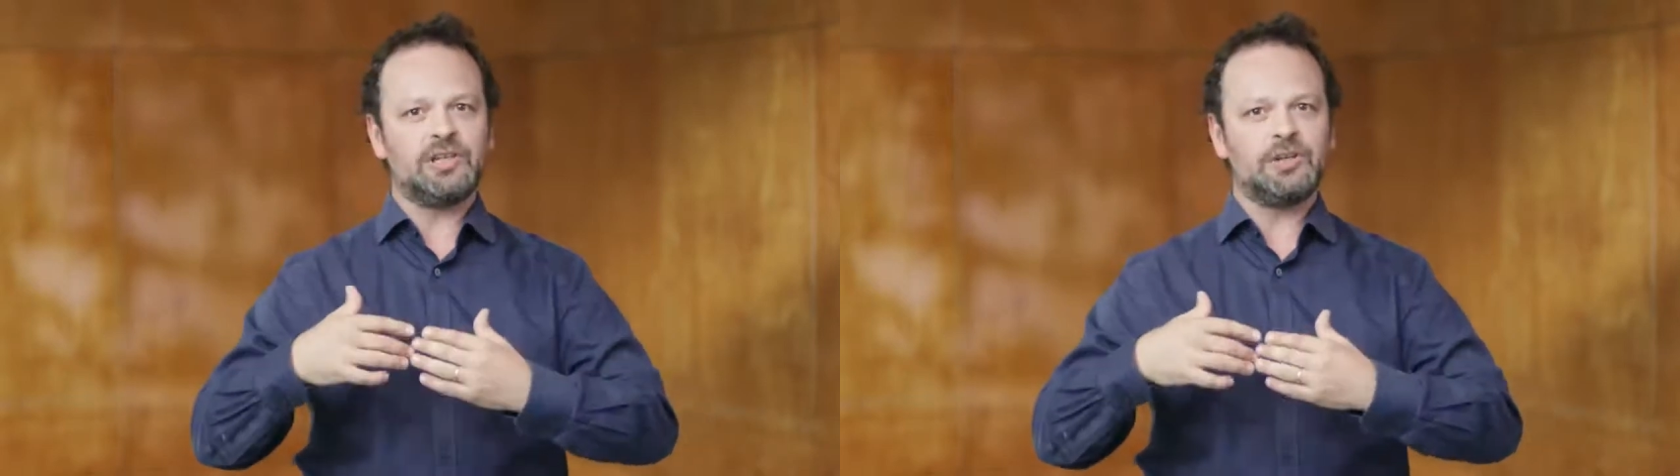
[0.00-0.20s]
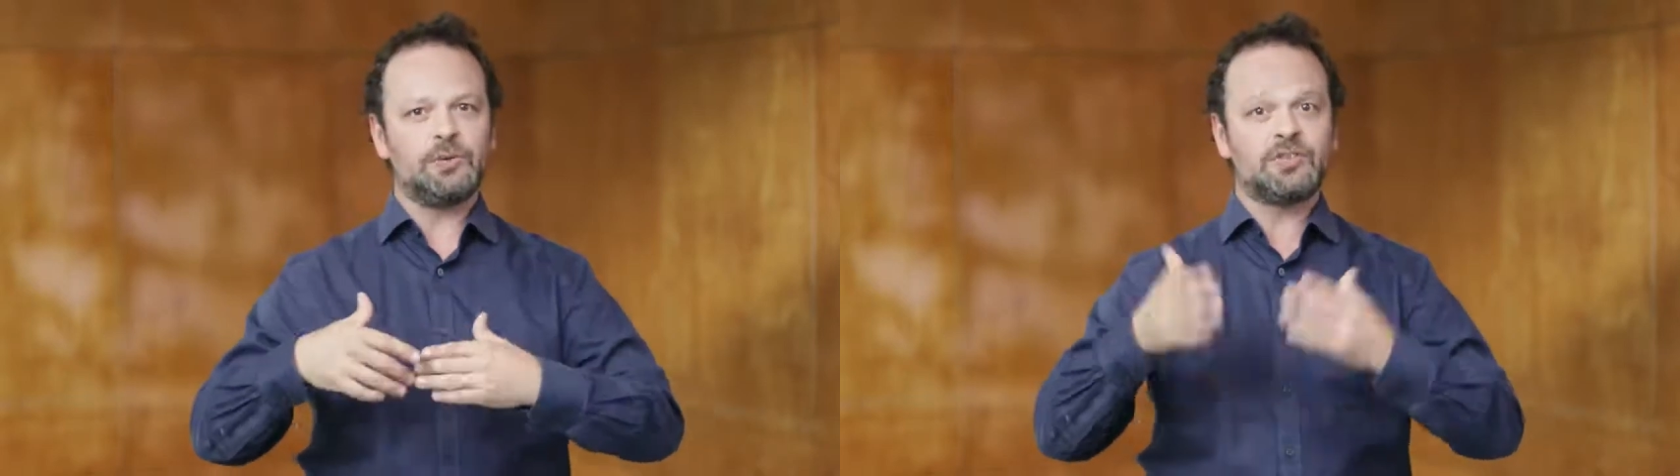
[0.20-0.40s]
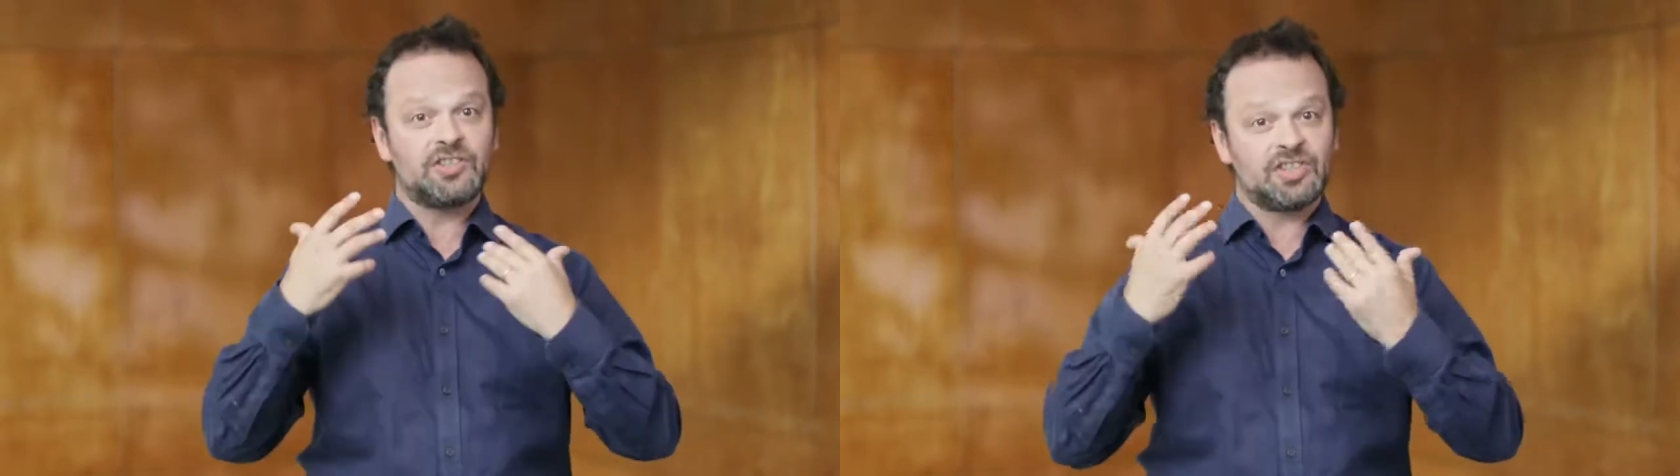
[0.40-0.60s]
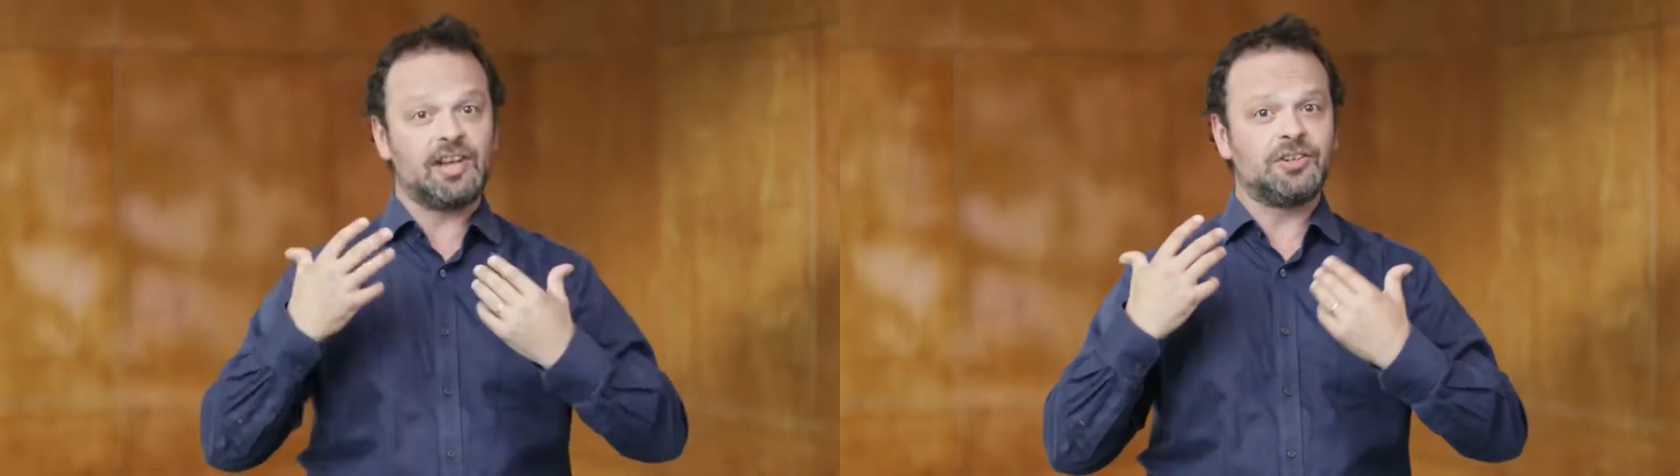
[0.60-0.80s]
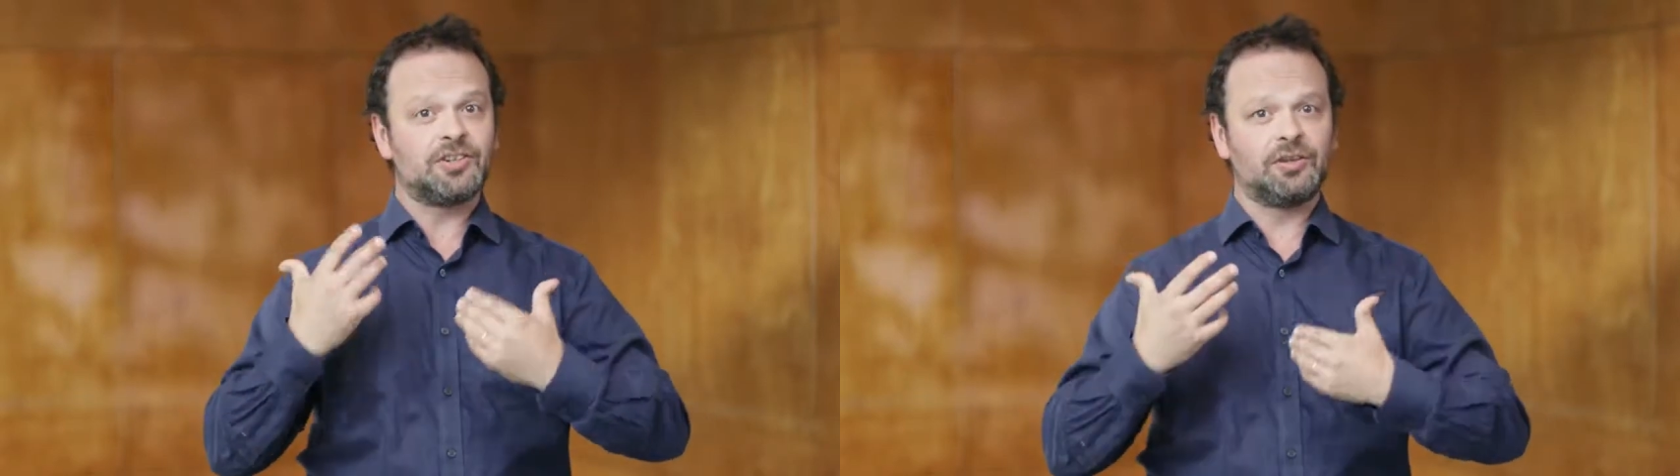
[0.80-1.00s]
use,
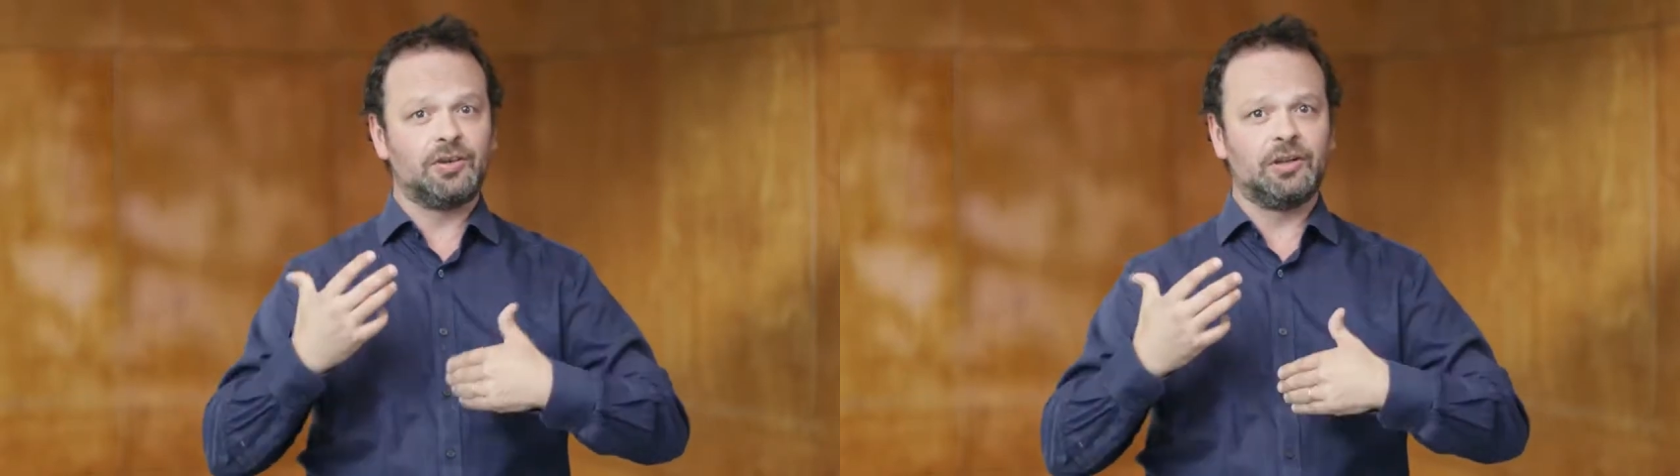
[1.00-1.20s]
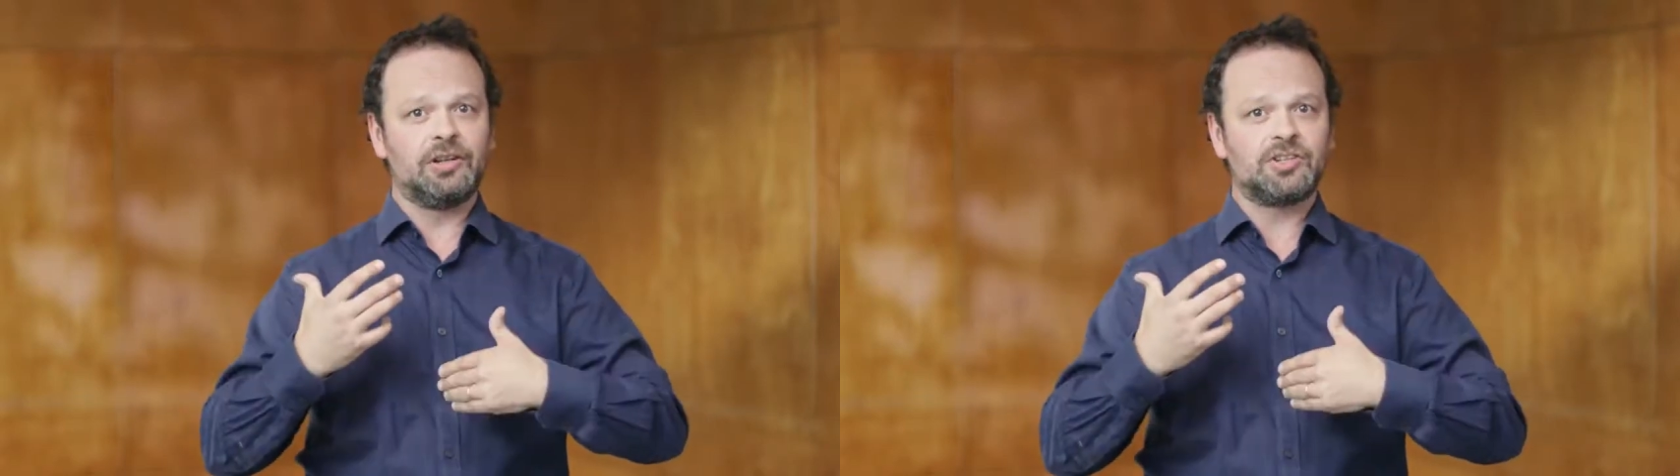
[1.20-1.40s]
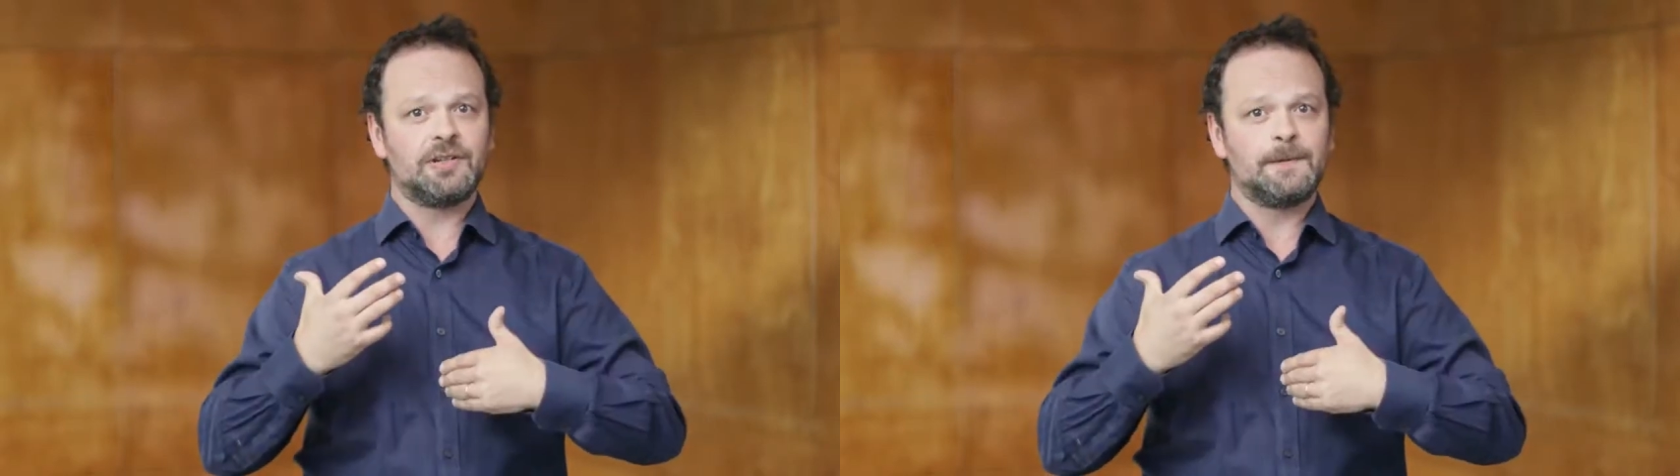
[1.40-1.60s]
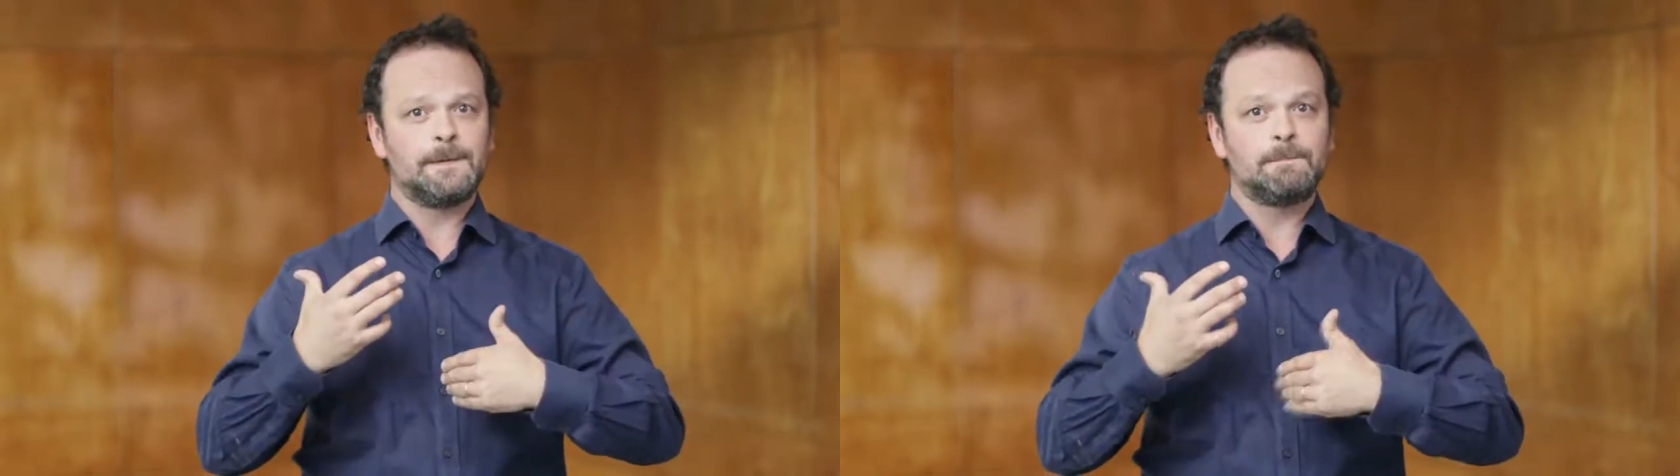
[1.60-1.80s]
change our knowledge?